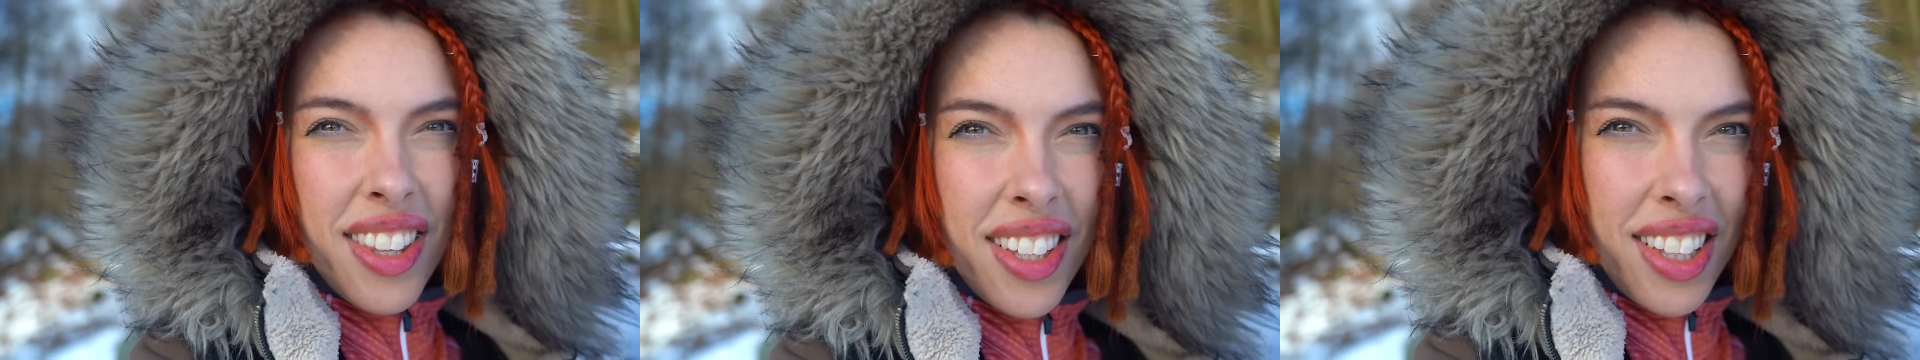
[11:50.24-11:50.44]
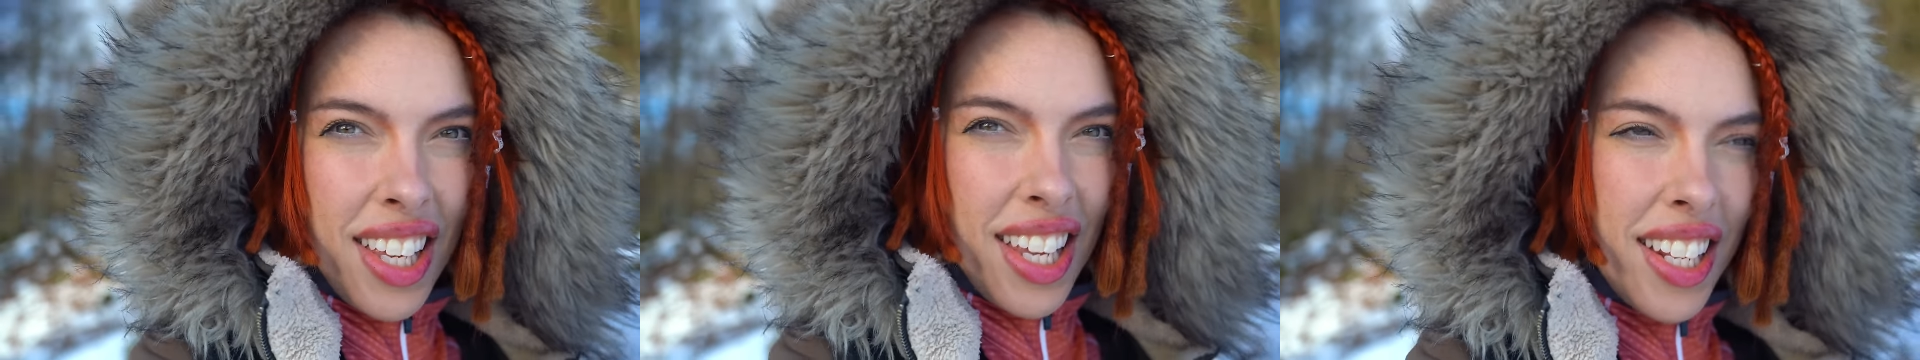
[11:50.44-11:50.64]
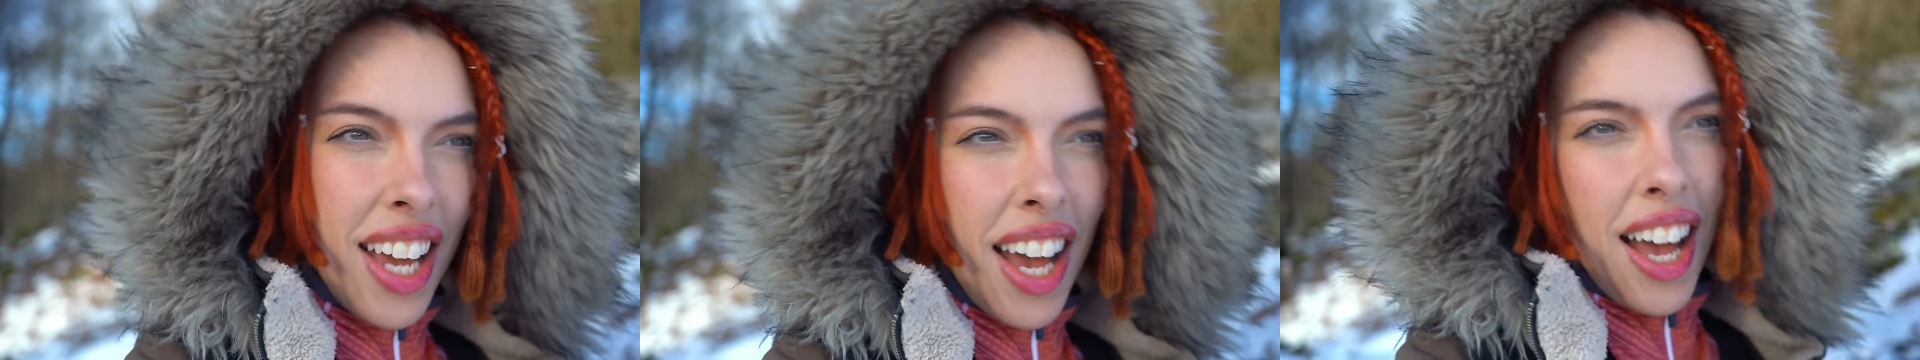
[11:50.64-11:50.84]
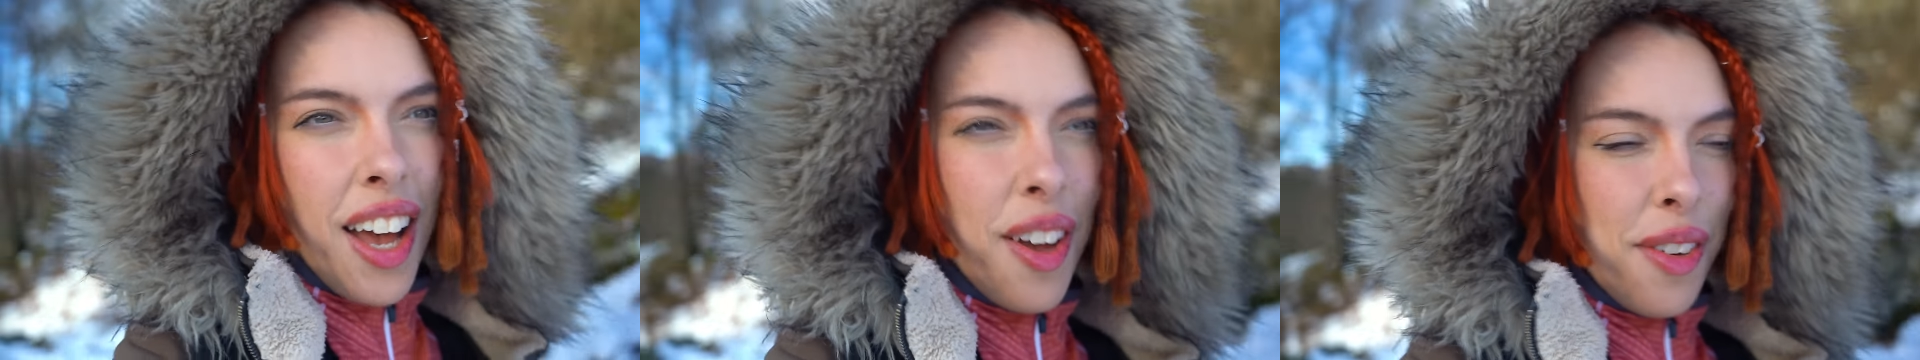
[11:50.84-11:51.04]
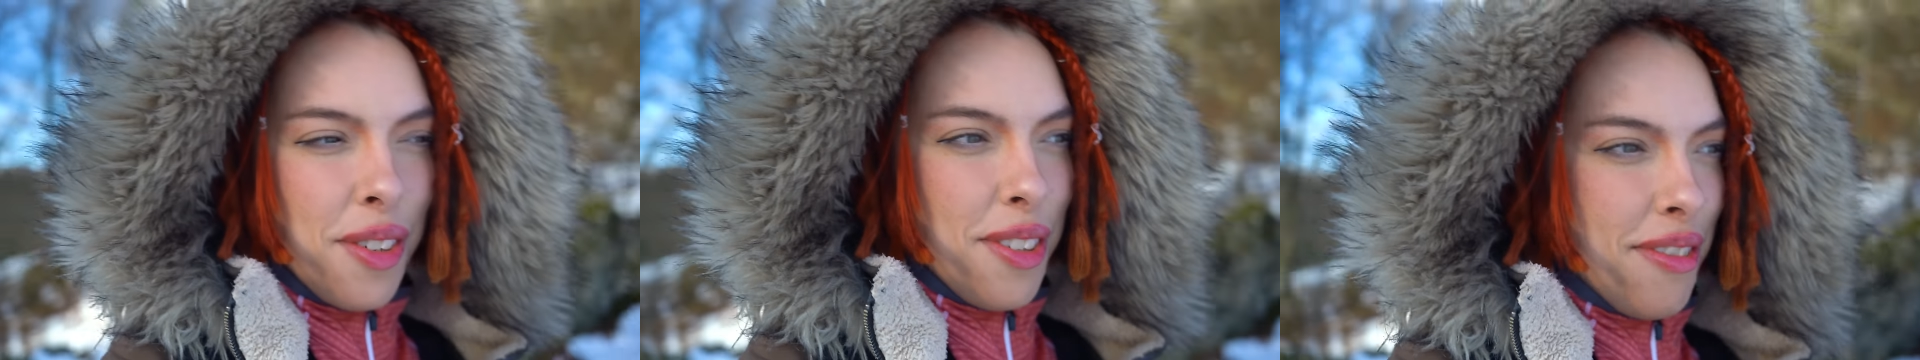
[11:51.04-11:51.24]
the Lake
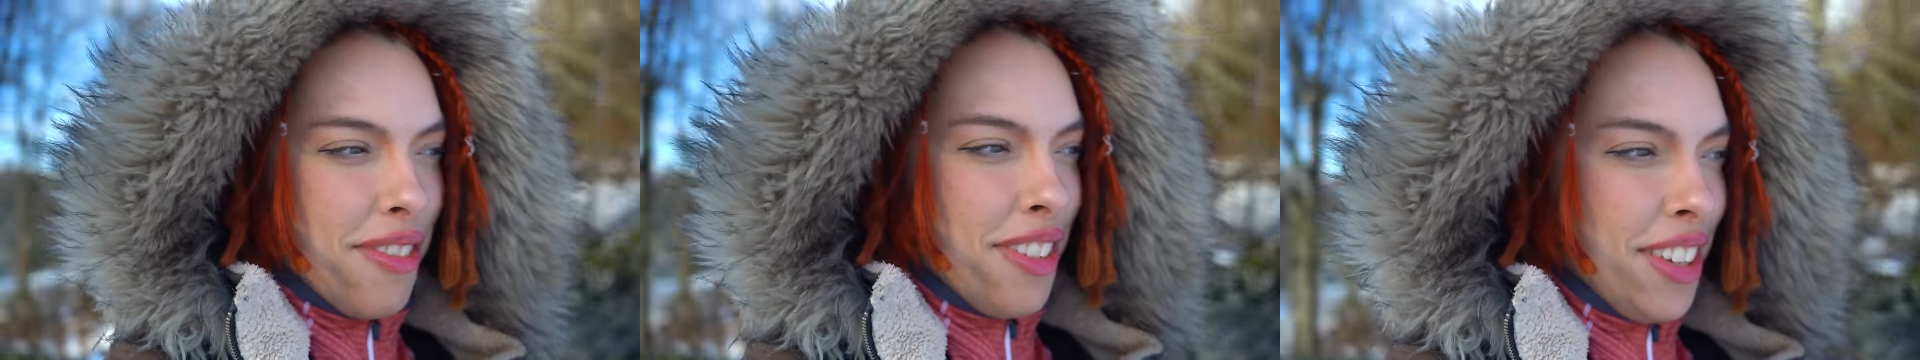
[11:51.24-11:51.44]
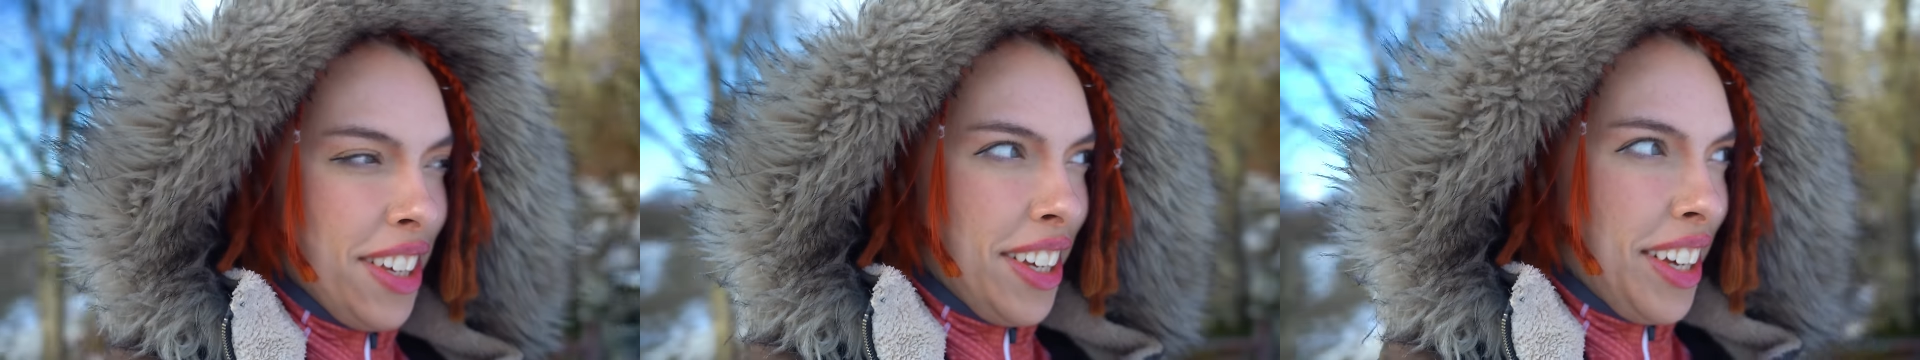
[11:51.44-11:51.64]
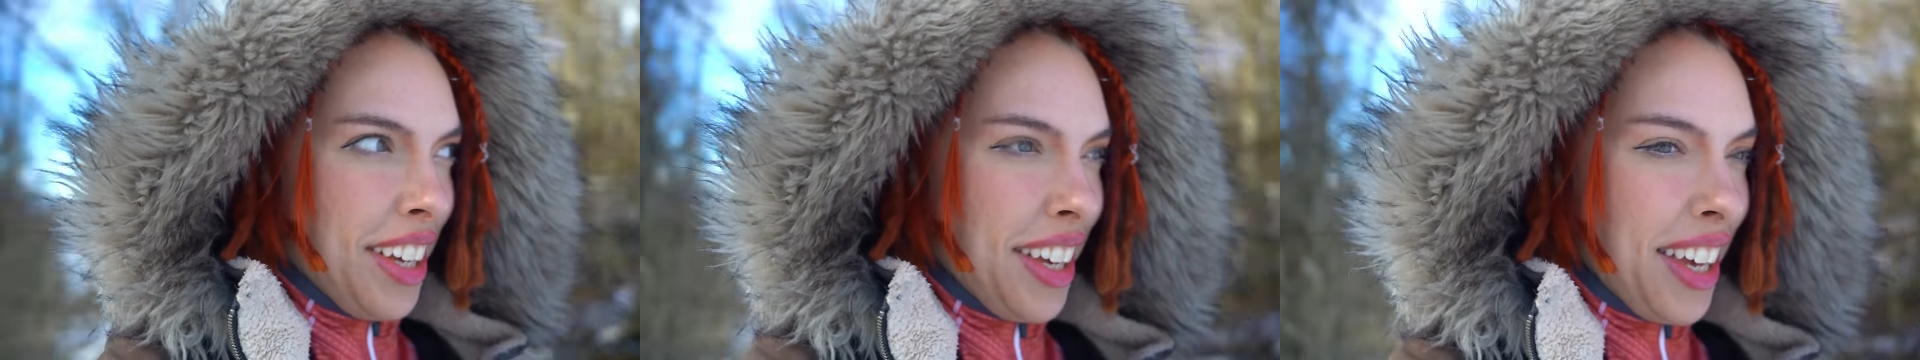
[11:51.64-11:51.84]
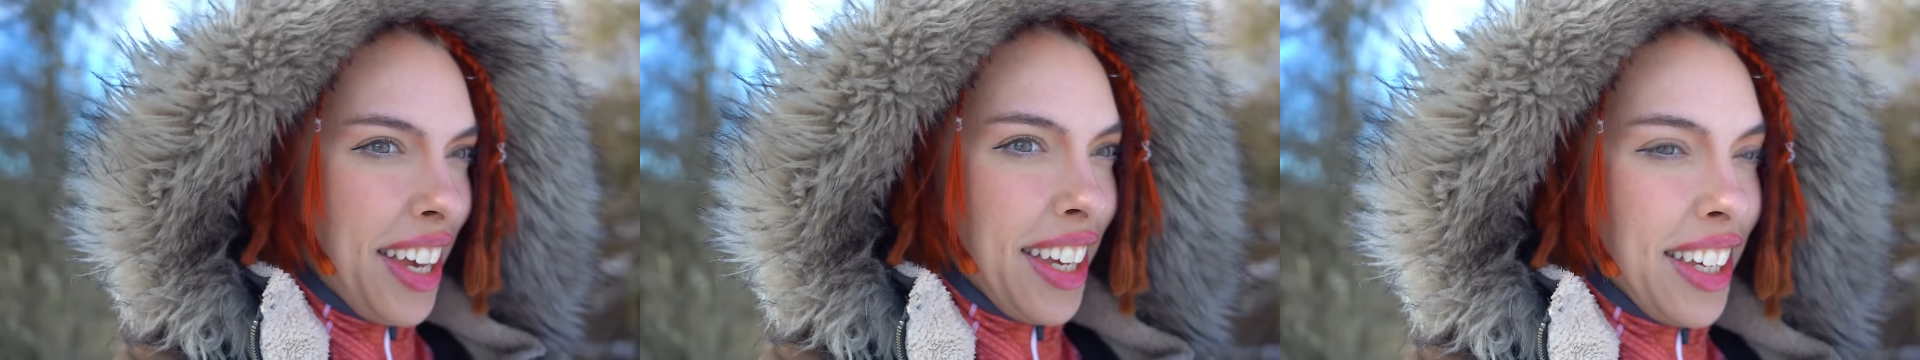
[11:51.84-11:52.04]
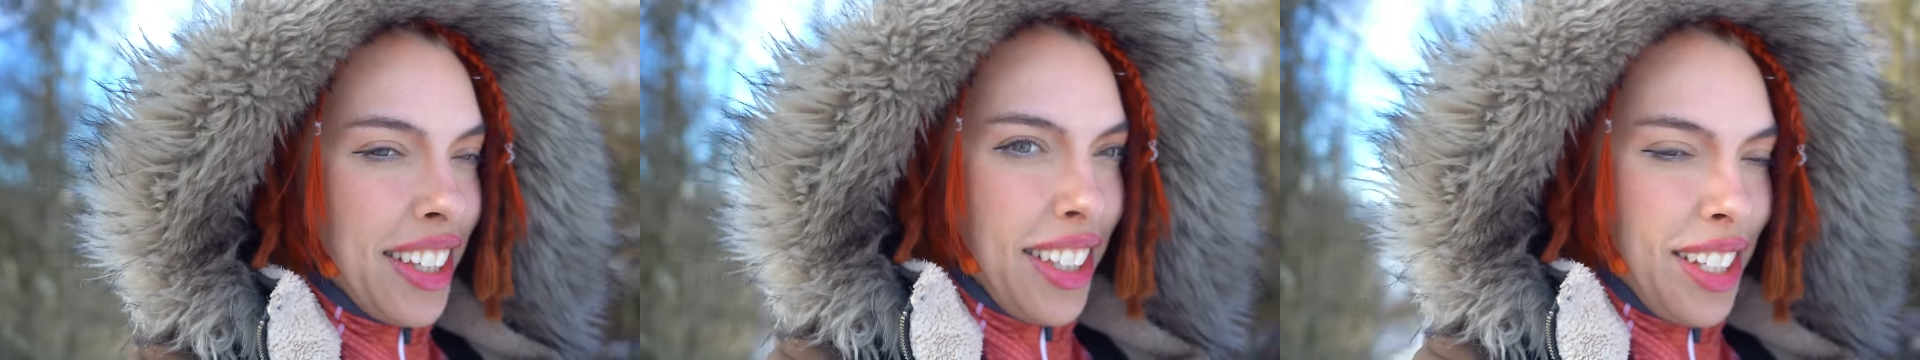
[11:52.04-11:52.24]
Tahoe of
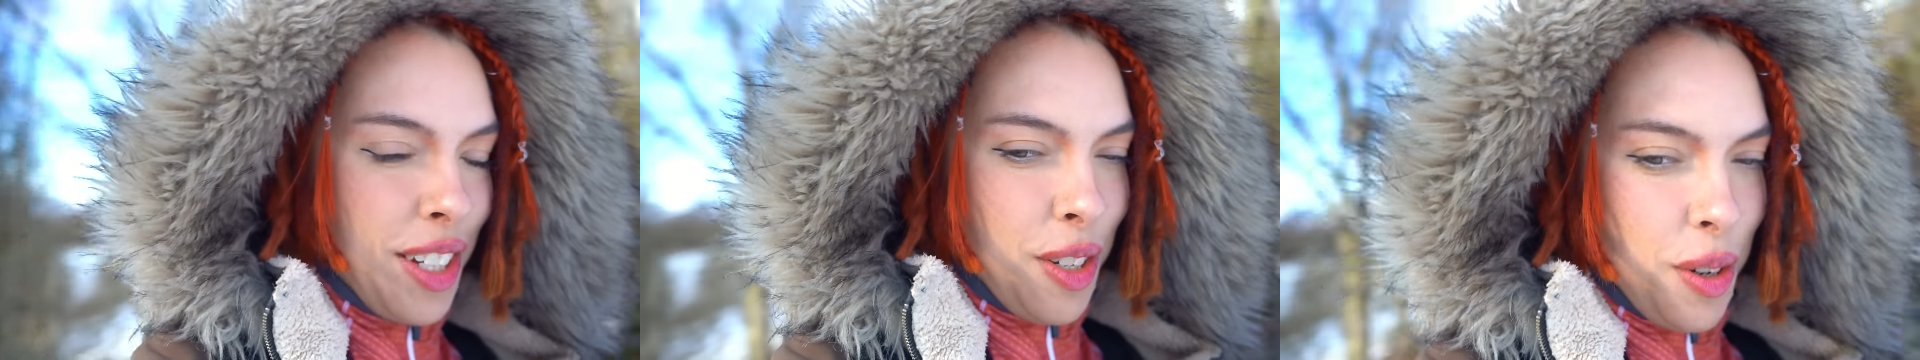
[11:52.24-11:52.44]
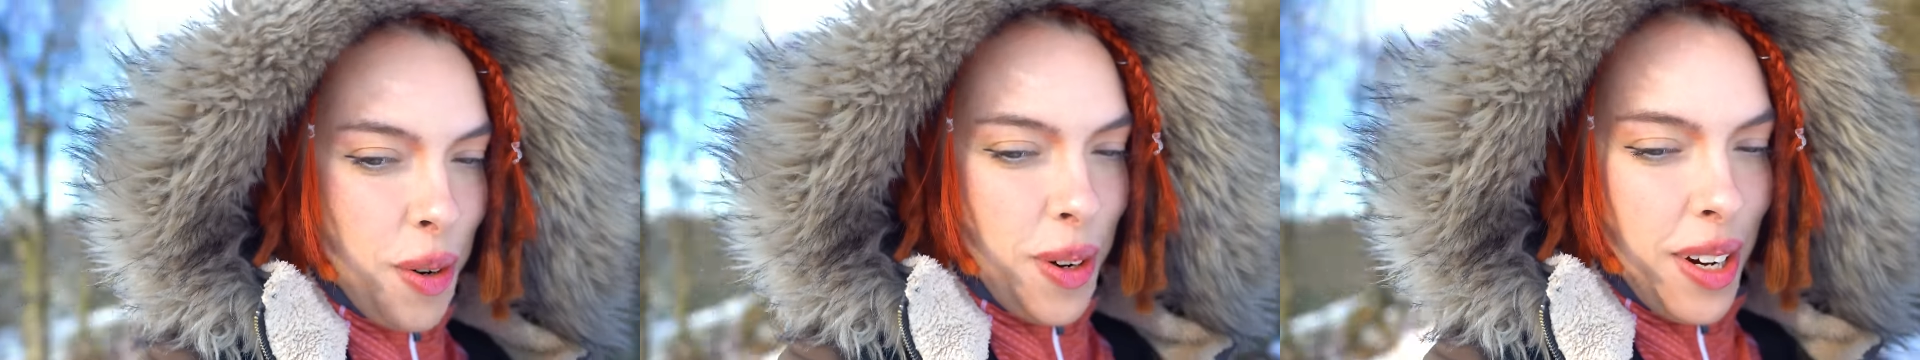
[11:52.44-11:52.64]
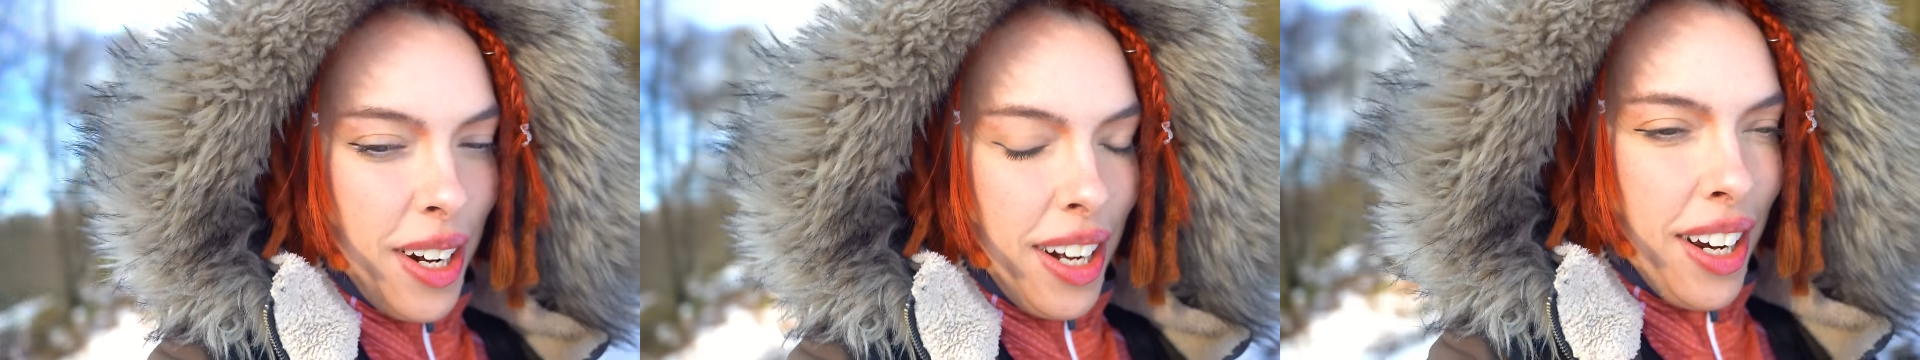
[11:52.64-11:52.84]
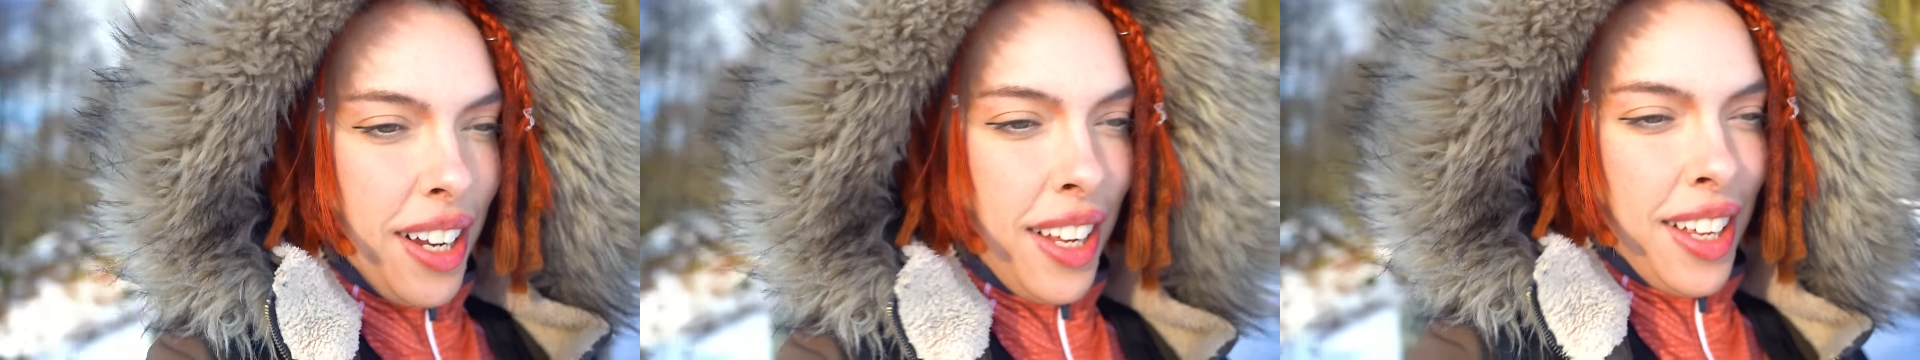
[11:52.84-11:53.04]
England or